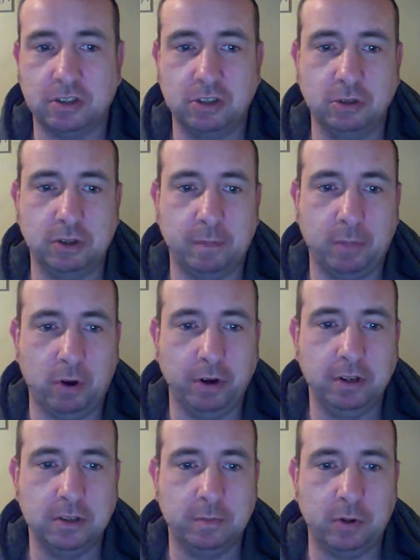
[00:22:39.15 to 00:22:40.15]
to the
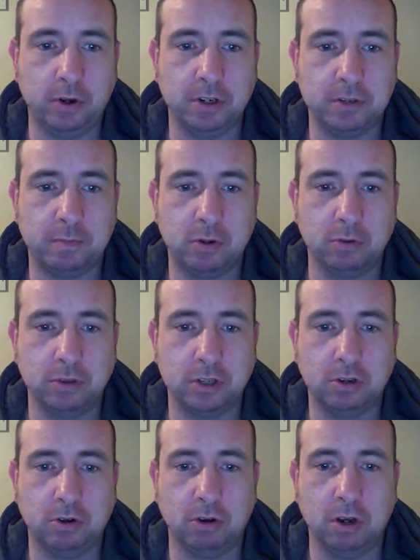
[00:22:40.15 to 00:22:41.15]
point-to-point
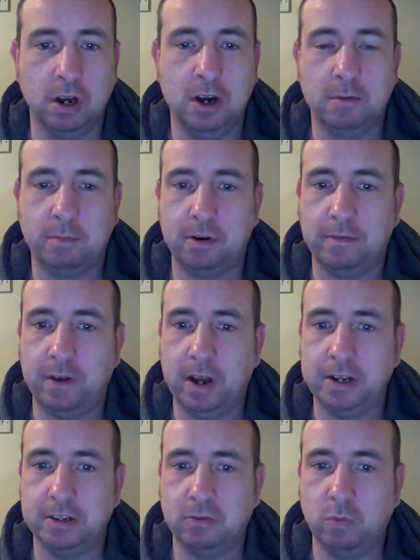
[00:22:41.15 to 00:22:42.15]
protocol
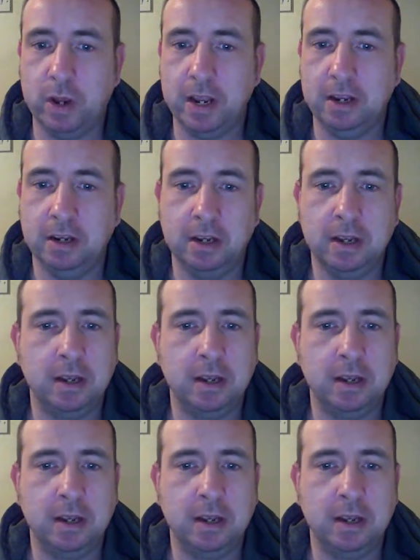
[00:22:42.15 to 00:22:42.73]
provide a way